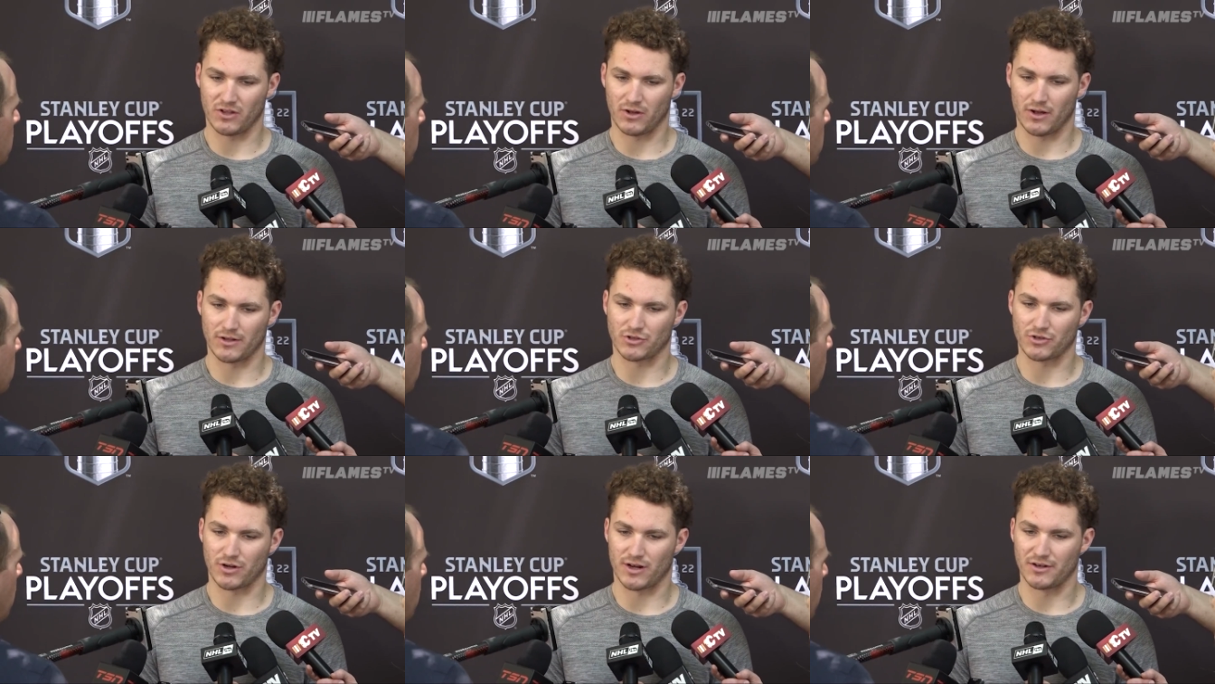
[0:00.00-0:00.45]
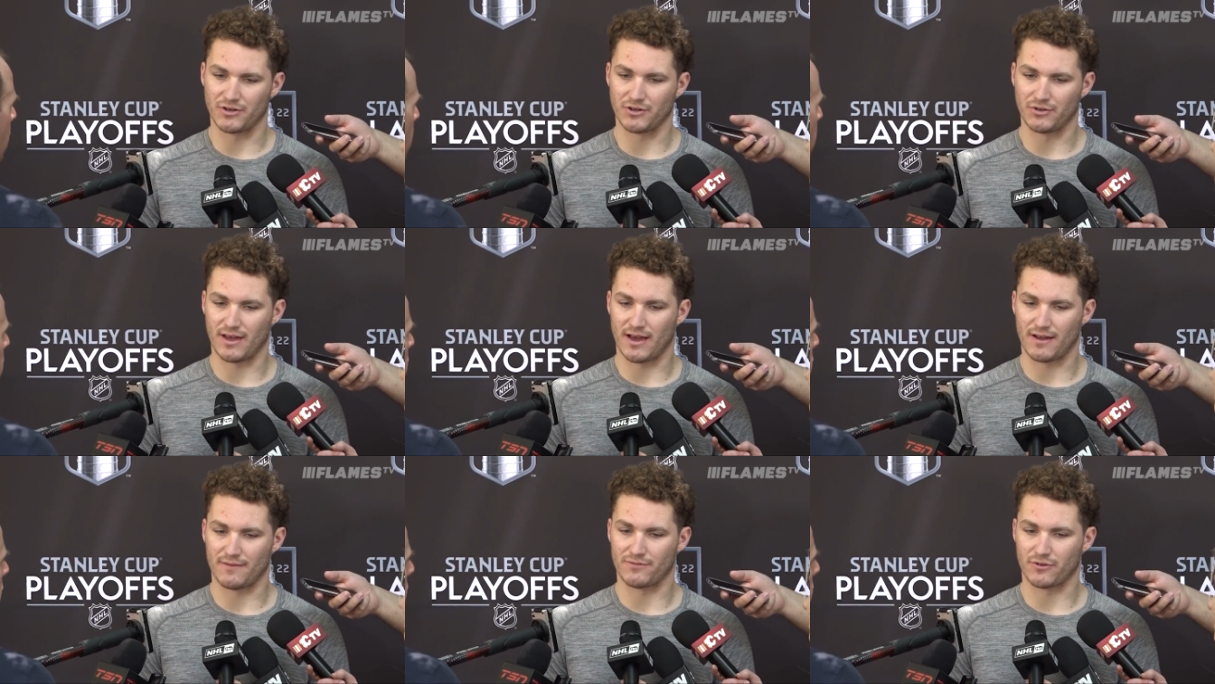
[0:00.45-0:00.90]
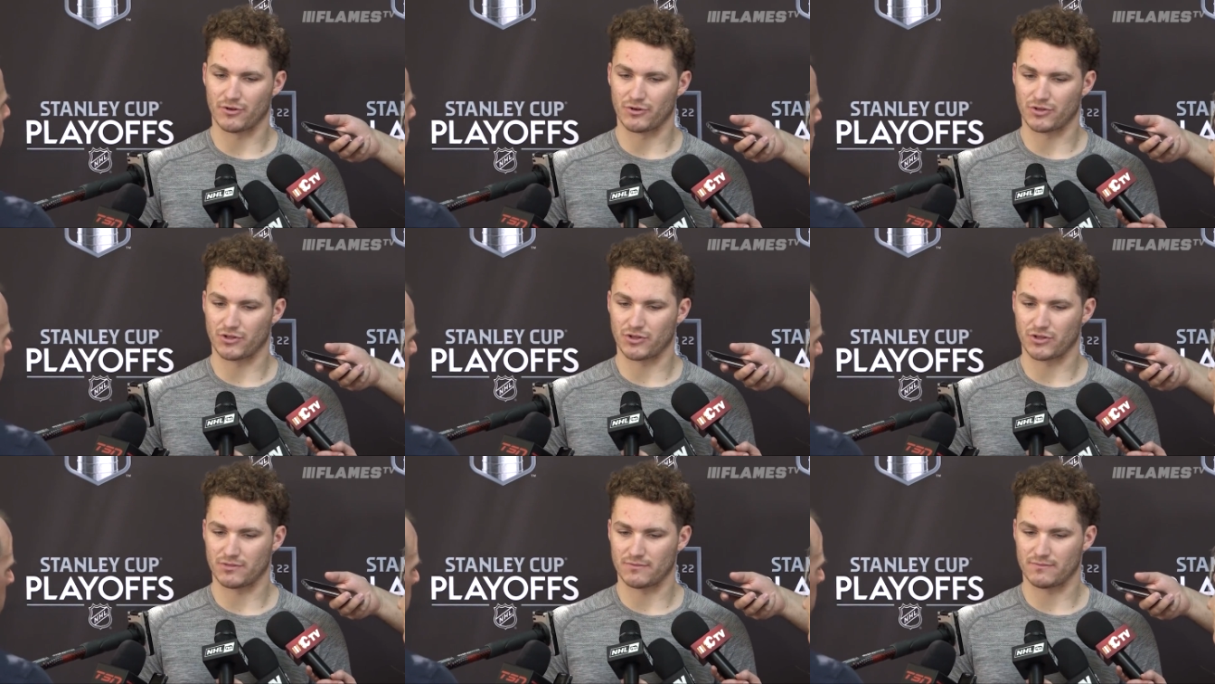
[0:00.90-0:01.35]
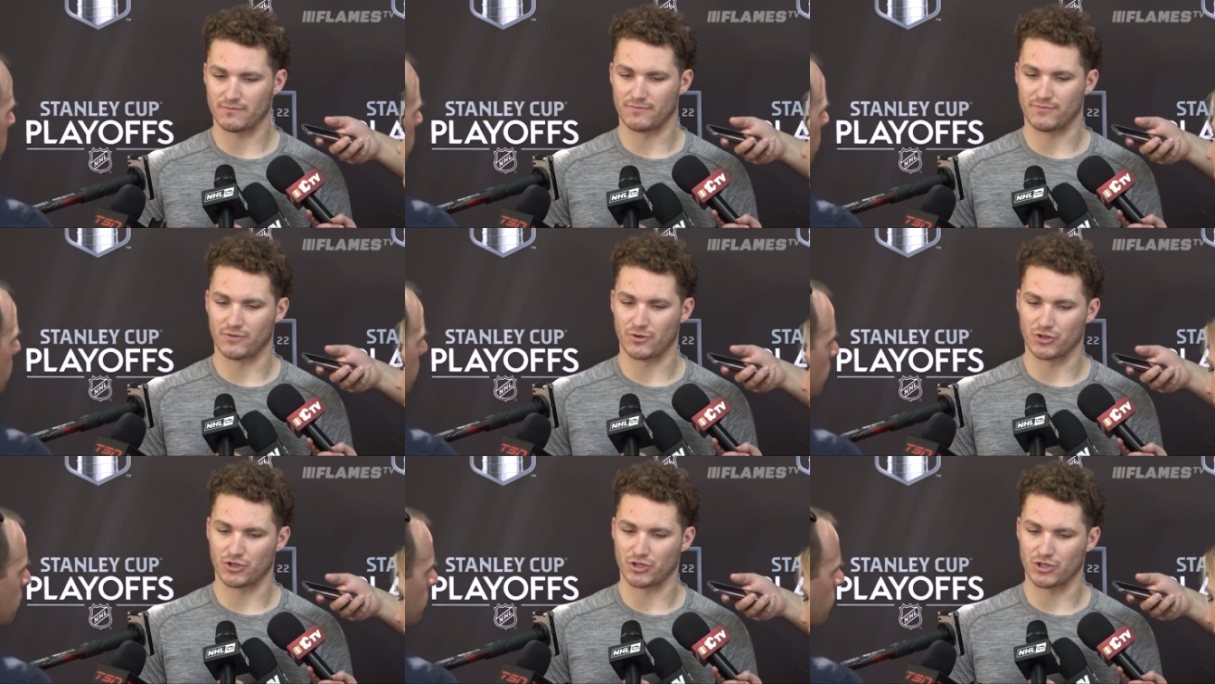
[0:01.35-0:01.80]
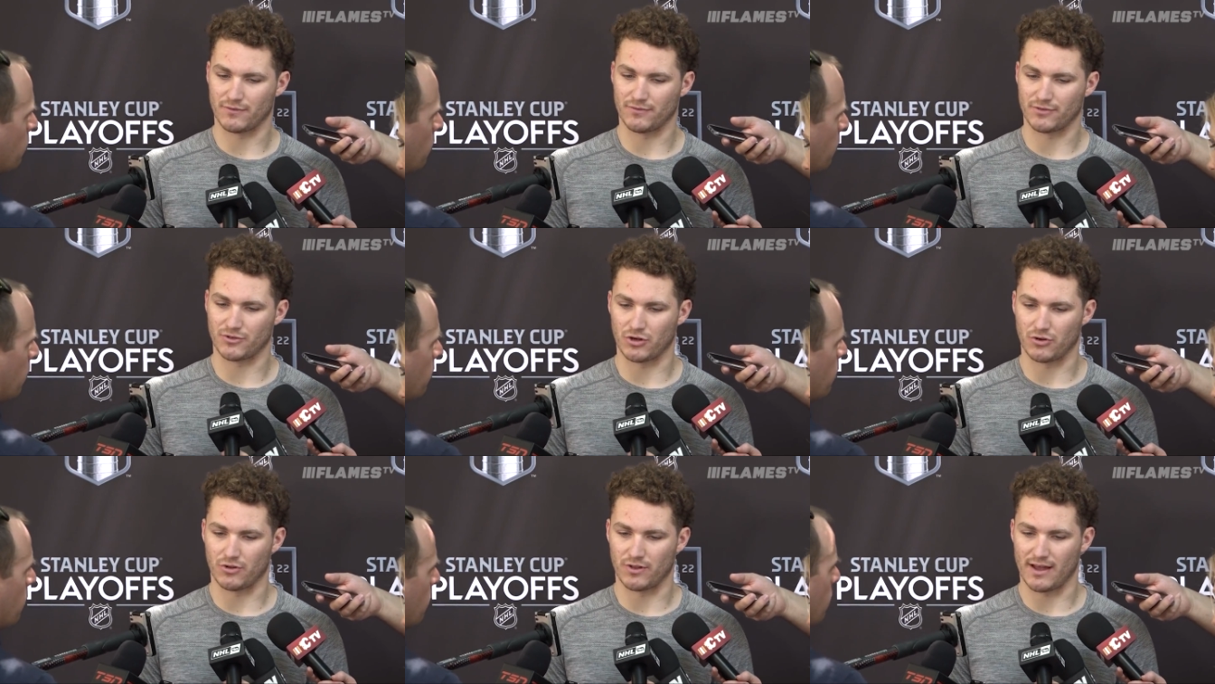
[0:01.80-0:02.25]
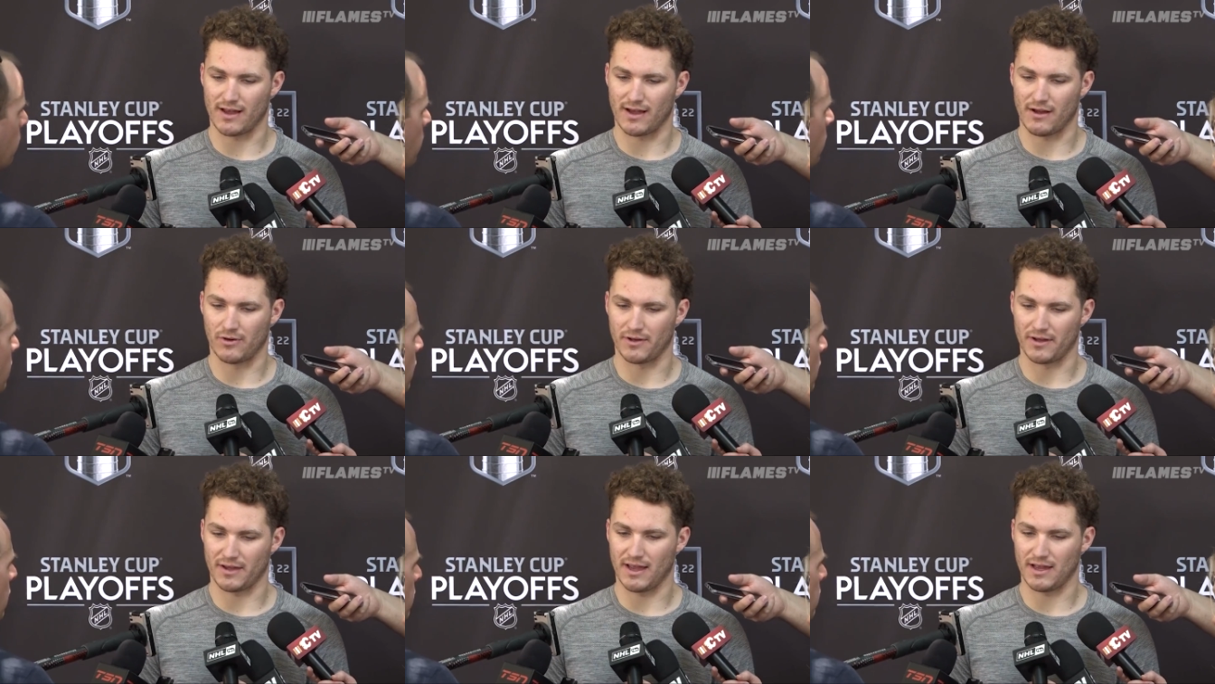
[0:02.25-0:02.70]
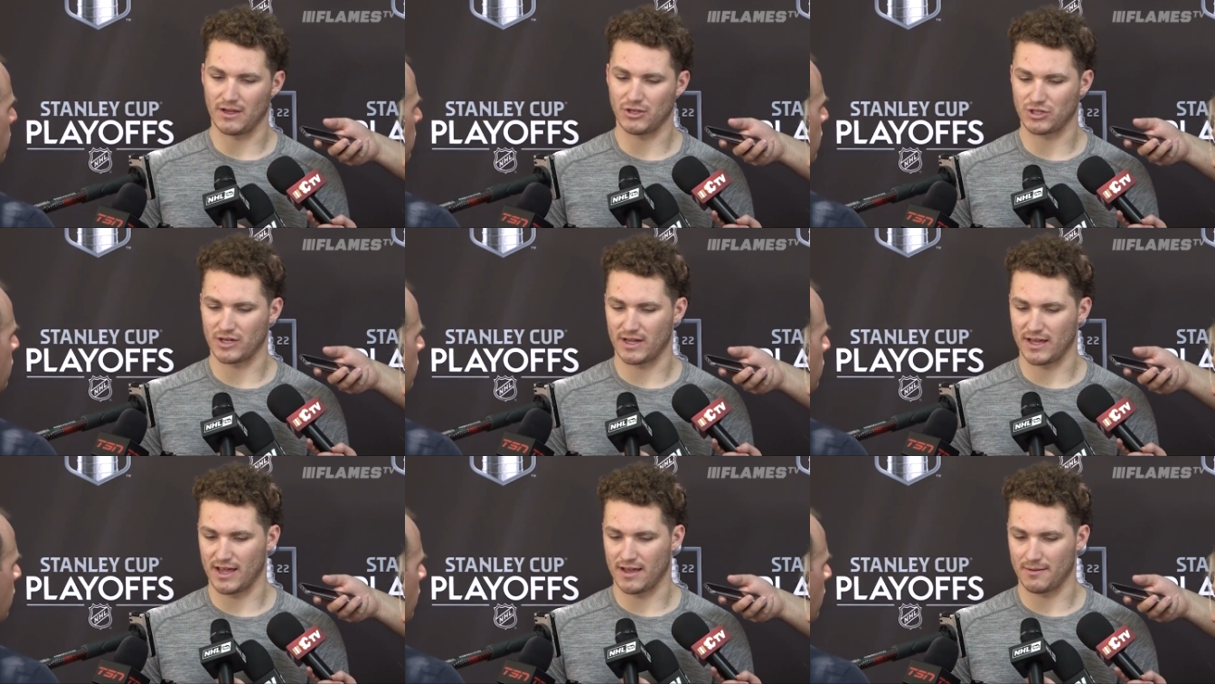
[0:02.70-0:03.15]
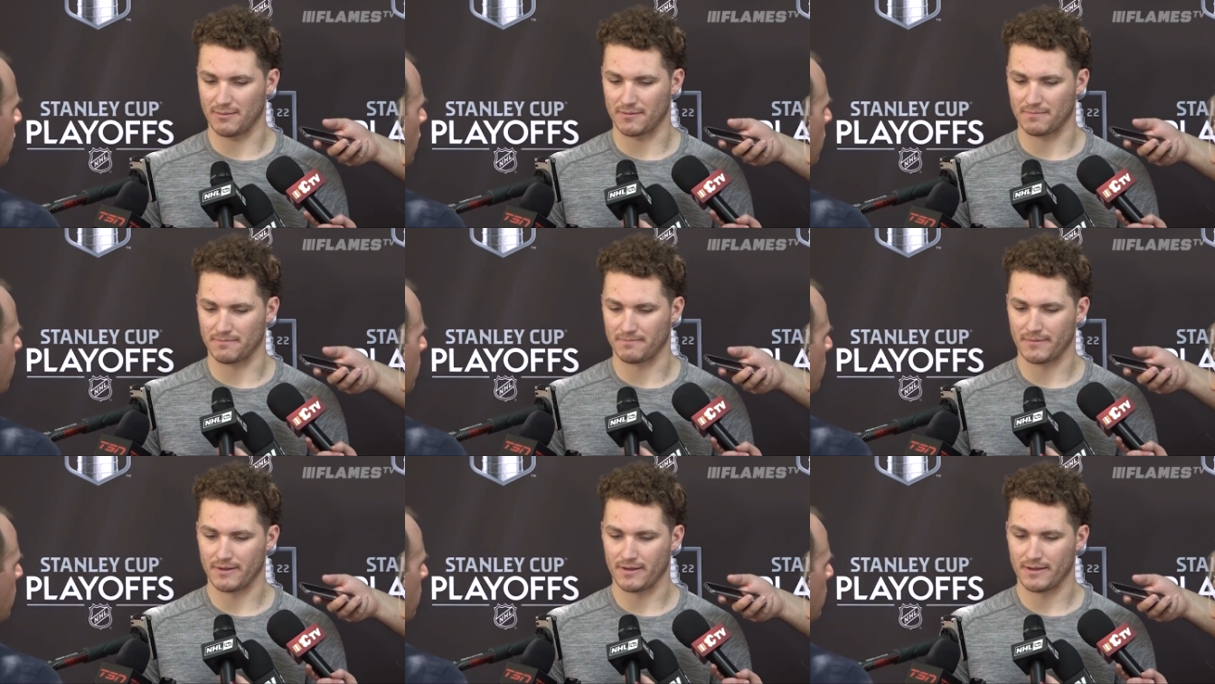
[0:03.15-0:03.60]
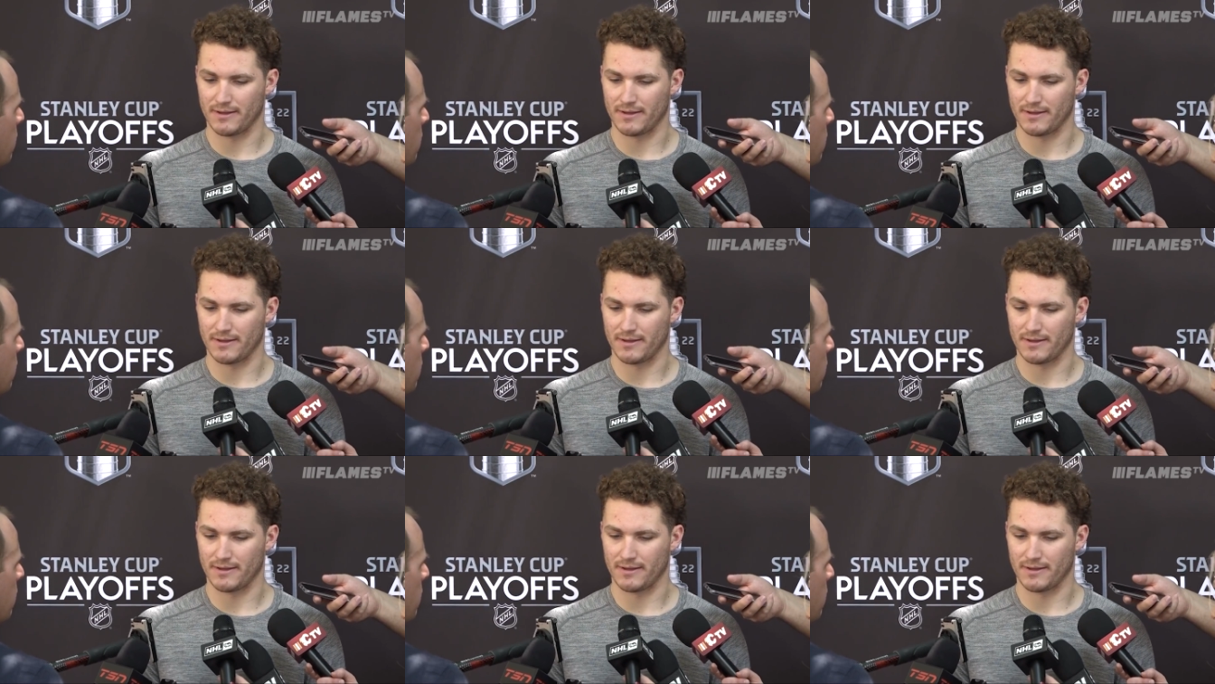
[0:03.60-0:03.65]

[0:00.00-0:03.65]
I try to do that first shift, show that how engaged I am, and